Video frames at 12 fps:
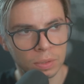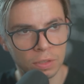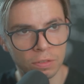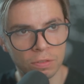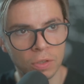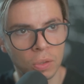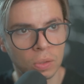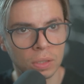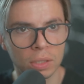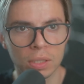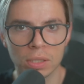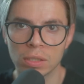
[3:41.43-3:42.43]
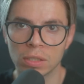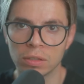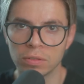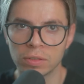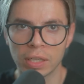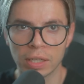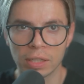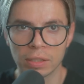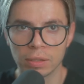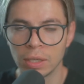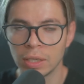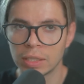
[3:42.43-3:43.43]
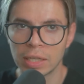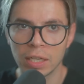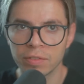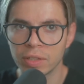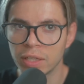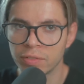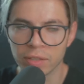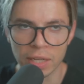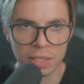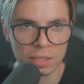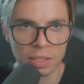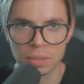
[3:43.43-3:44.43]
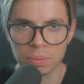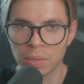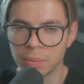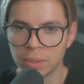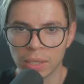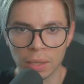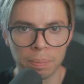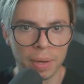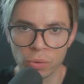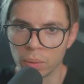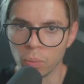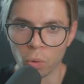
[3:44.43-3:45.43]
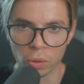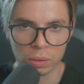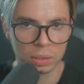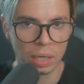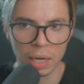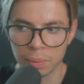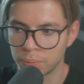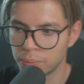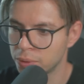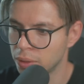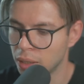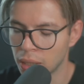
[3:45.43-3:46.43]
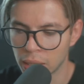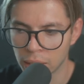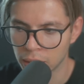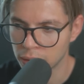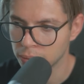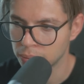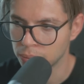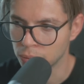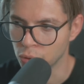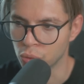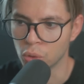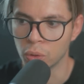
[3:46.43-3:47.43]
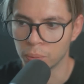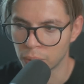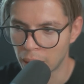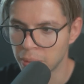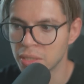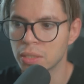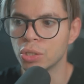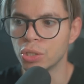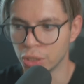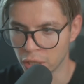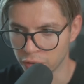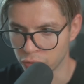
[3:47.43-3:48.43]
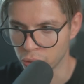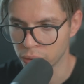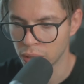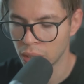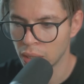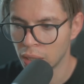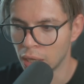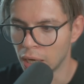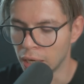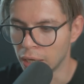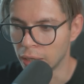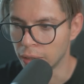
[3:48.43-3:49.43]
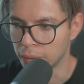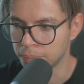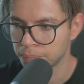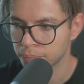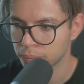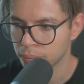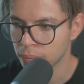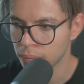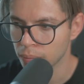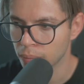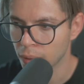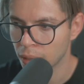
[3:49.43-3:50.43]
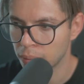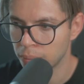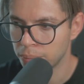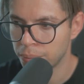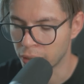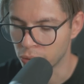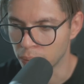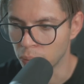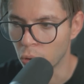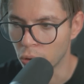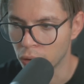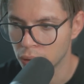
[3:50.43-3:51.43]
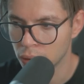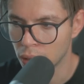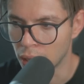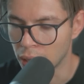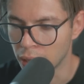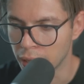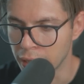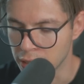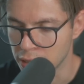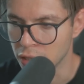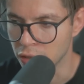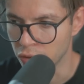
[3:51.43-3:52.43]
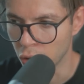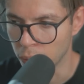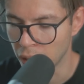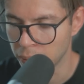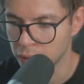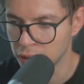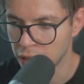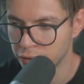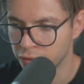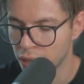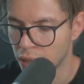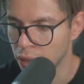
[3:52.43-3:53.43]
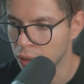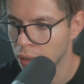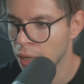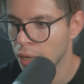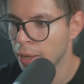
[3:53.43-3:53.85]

the vocalist of like an, not even Evanescence, maybe like Paramore type group. Obviously, she covered Paramore in Sea of Hope, I believe. But